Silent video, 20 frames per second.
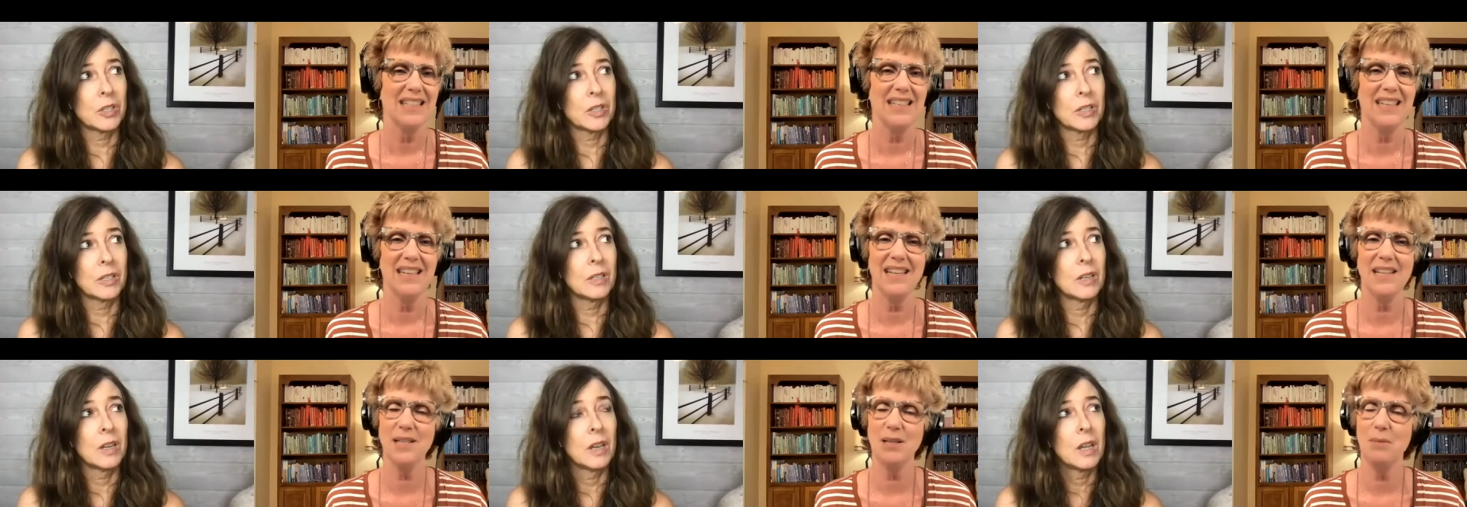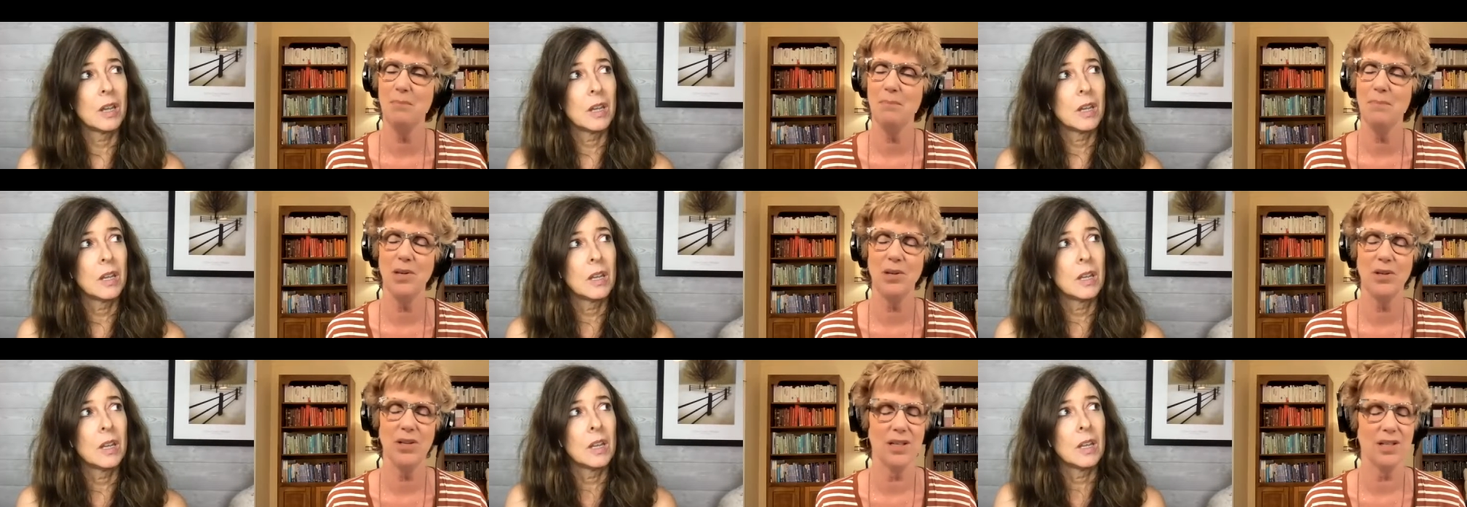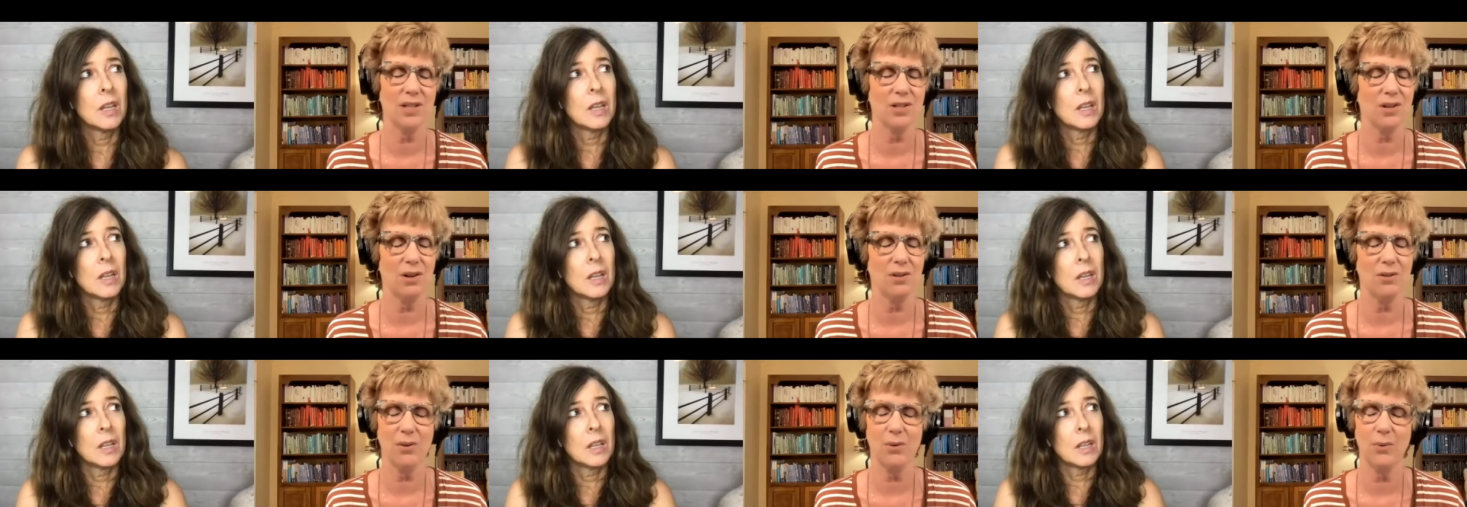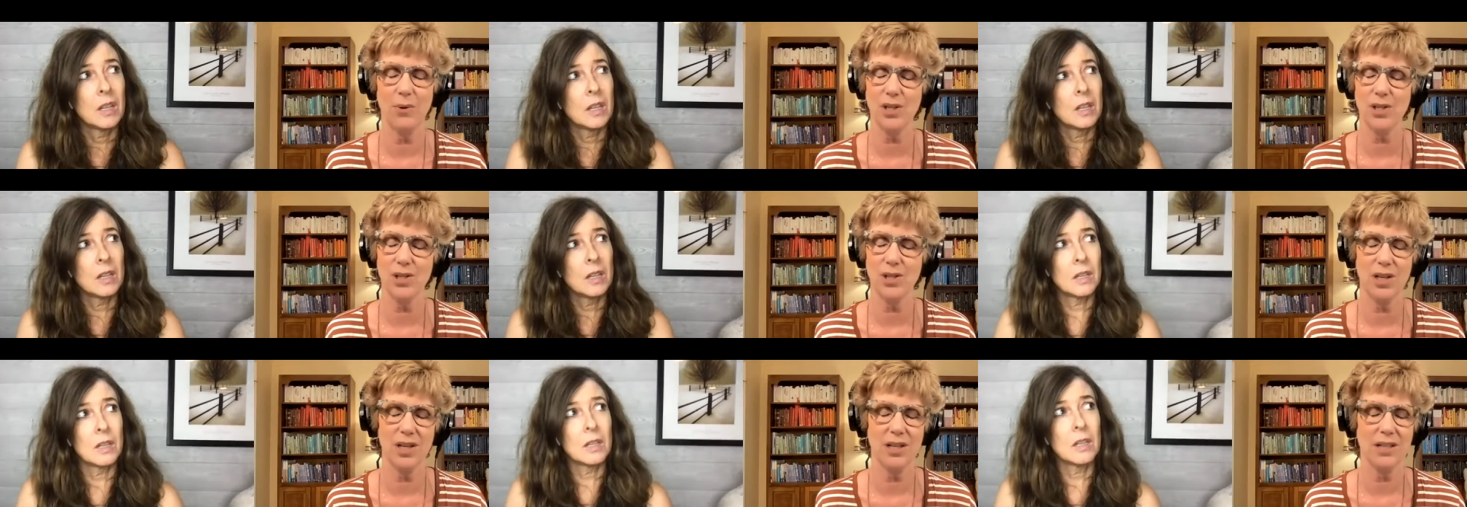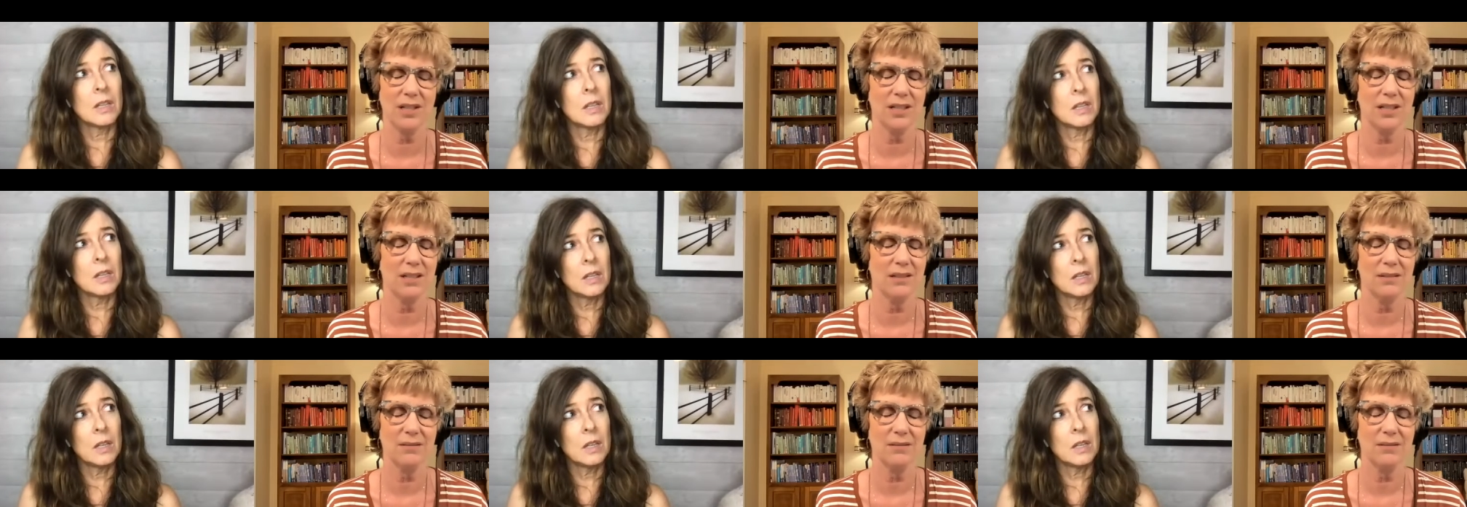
Speaker 1: It is a million dollar question.